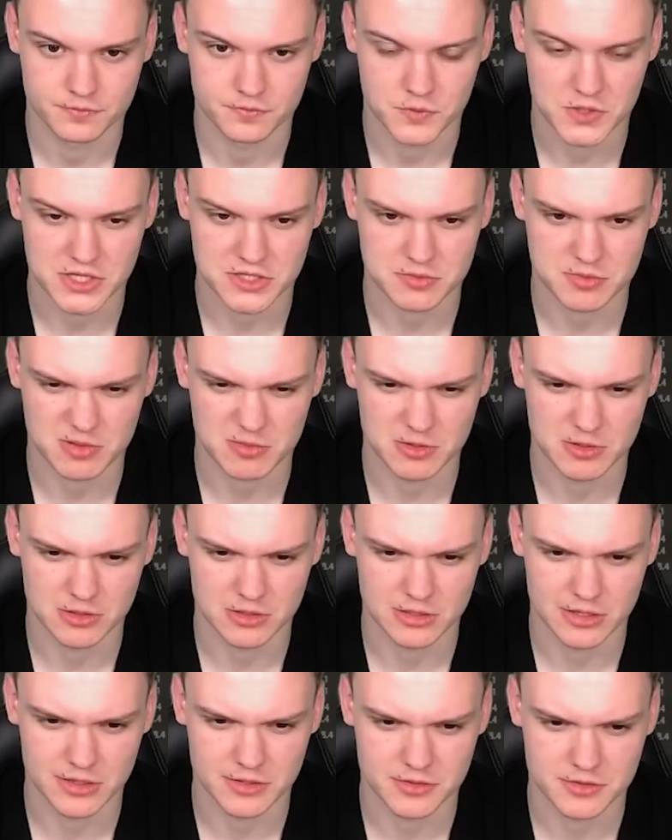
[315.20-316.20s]
That's maybe the
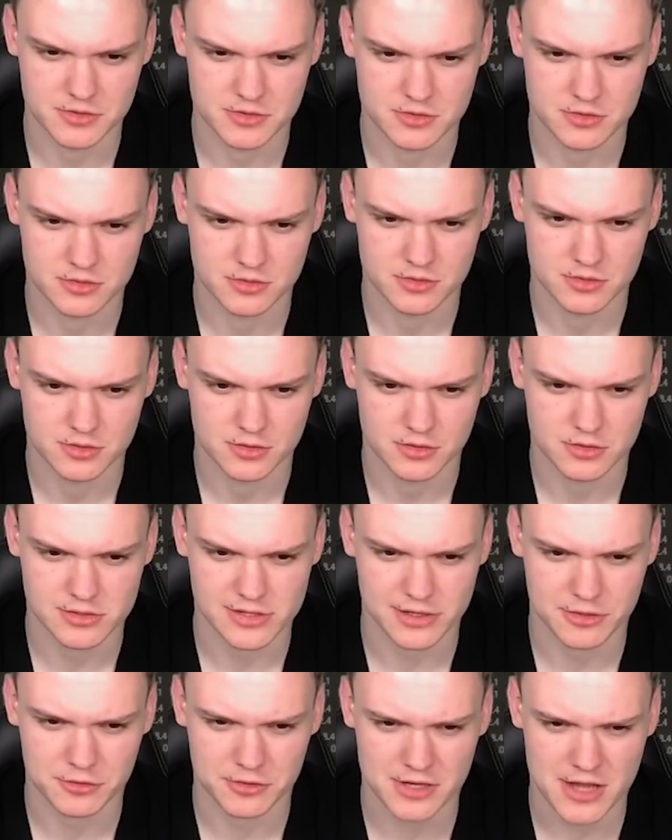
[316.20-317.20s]
cleanest. Because
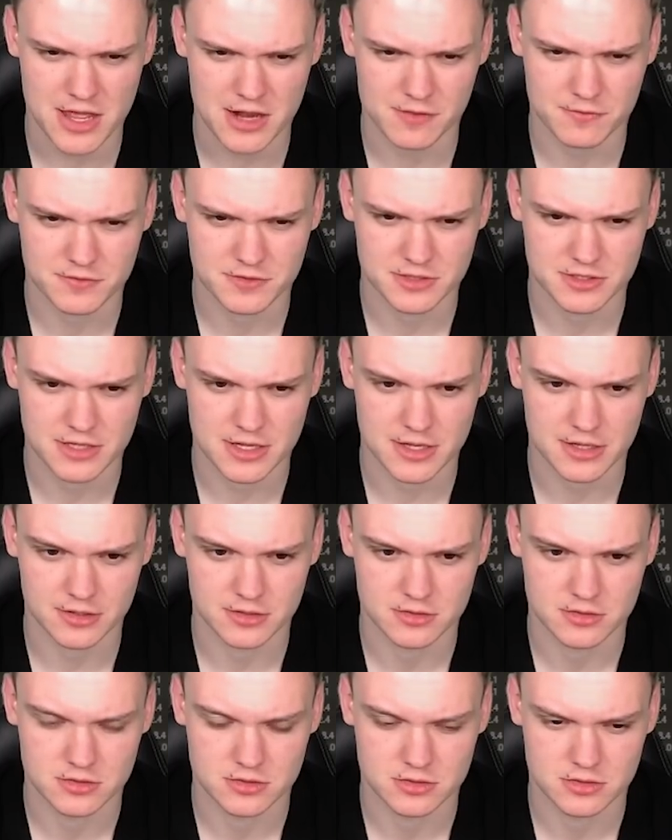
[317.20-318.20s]
like on Knight
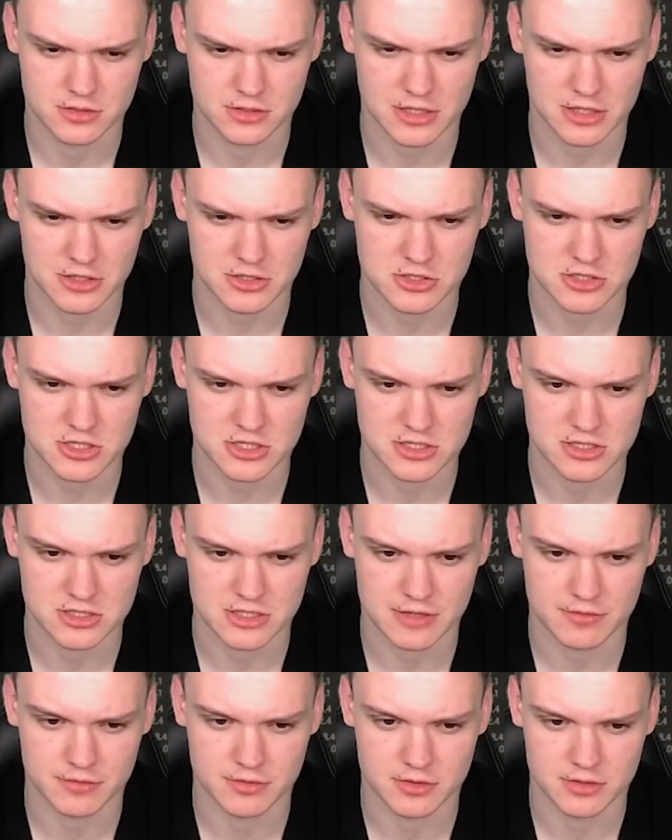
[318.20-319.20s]
F6, King
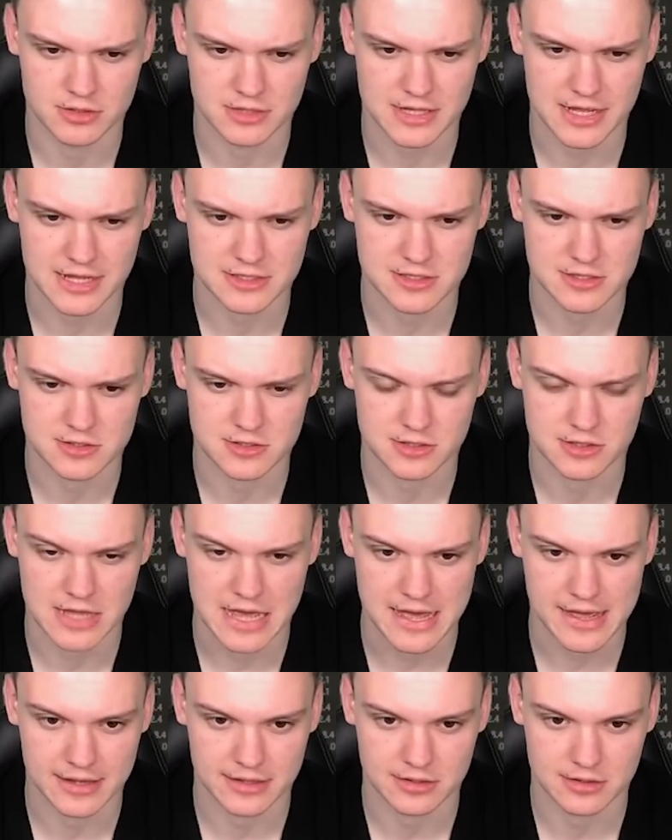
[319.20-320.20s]
G7, Knight is
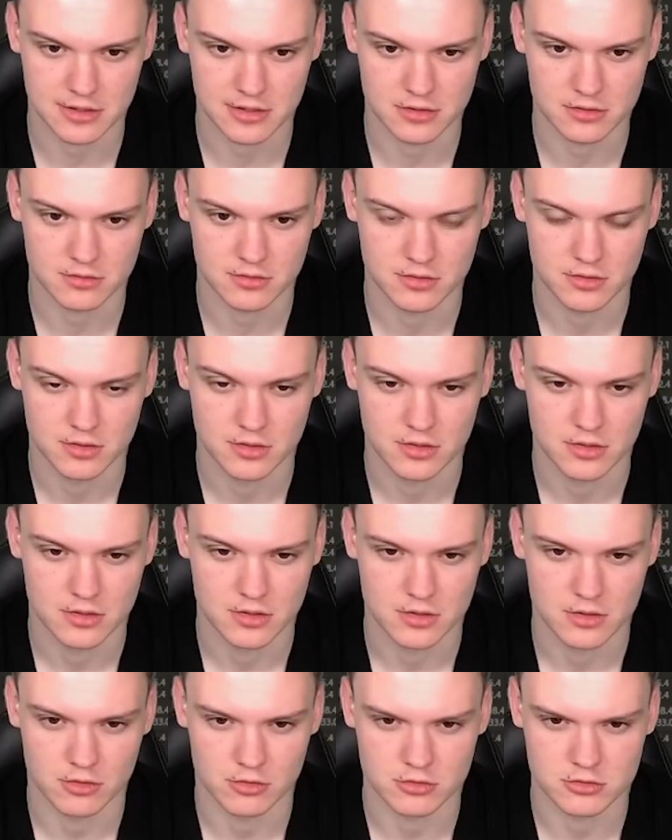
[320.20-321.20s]
attacked, and
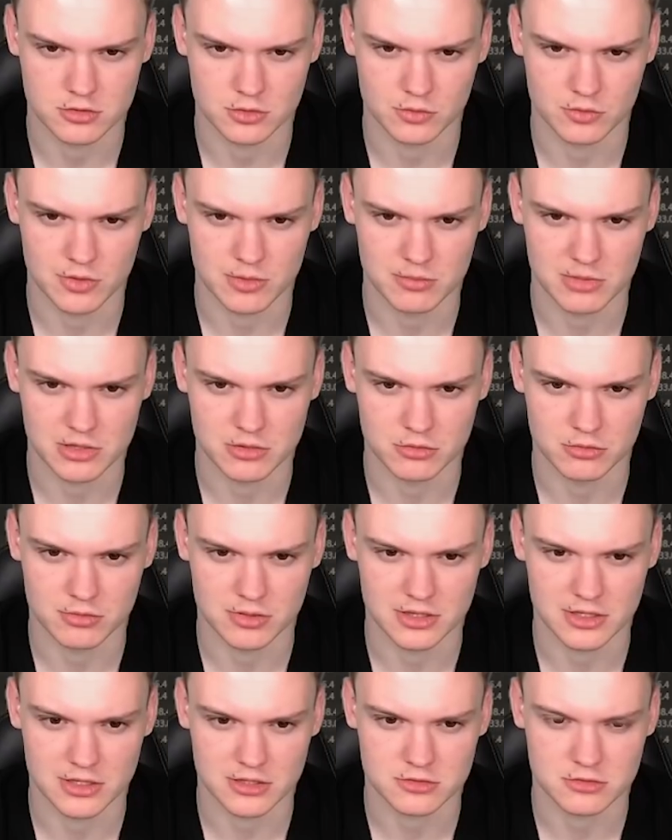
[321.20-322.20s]
also Queen B2,
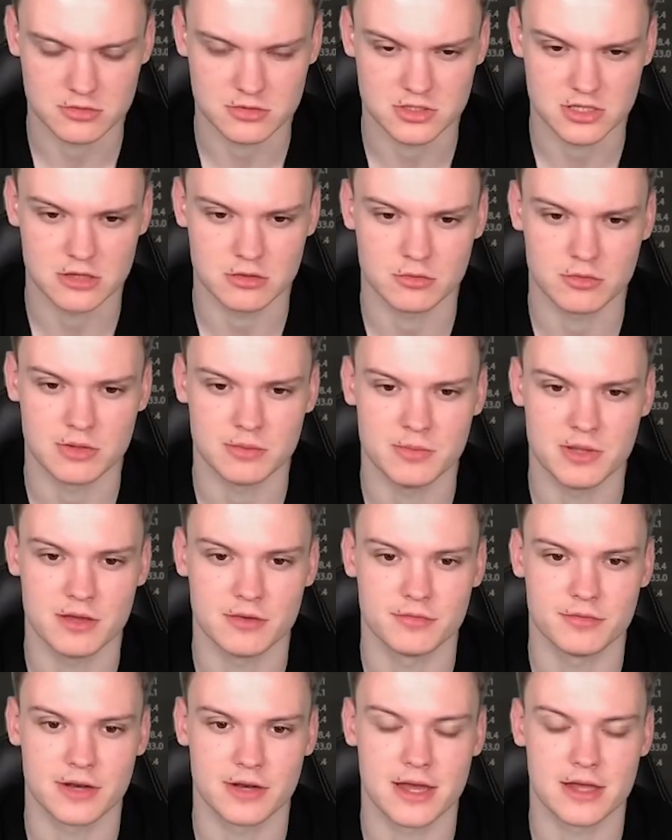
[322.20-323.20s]
Queen Dx on C2 will be a
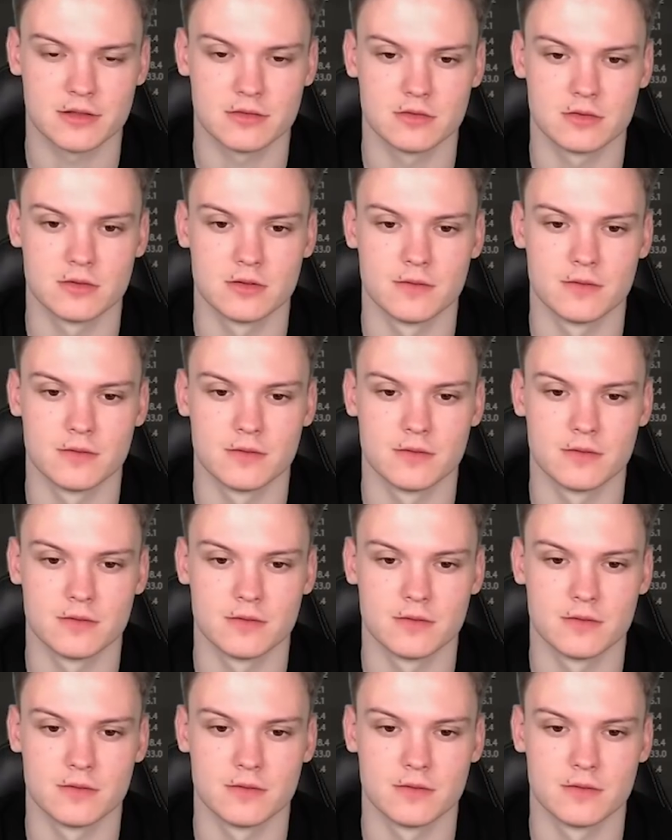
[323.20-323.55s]
threat.